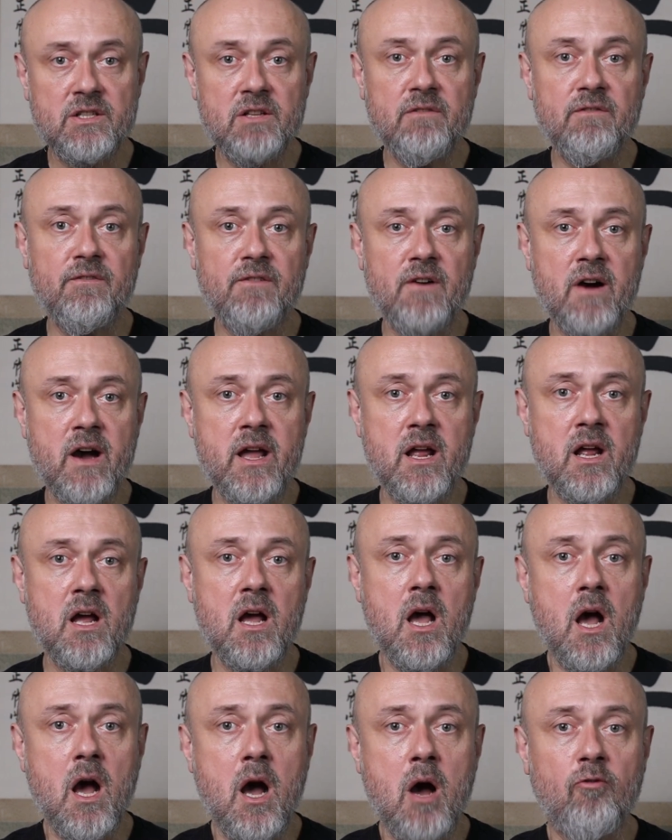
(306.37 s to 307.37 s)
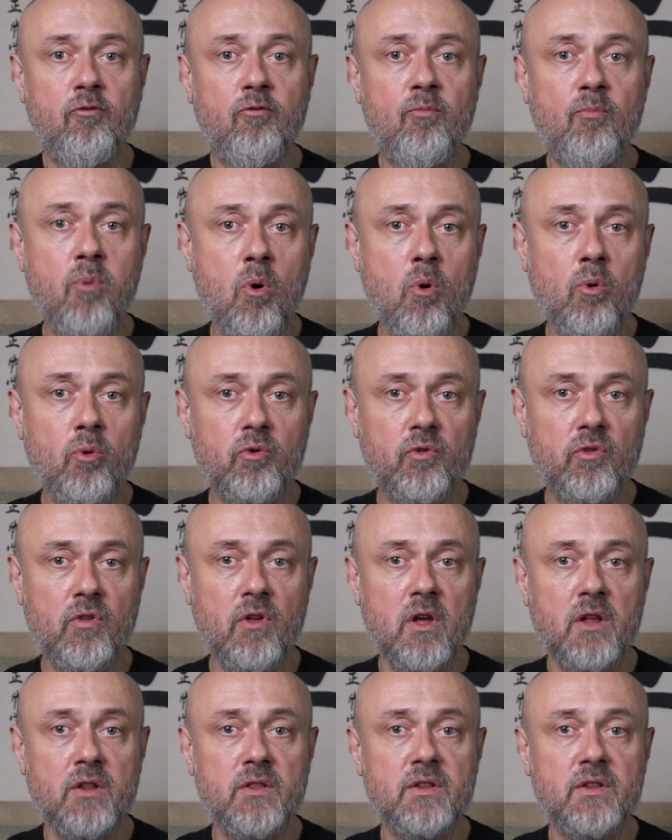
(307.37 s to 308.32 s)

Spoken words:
the fire of both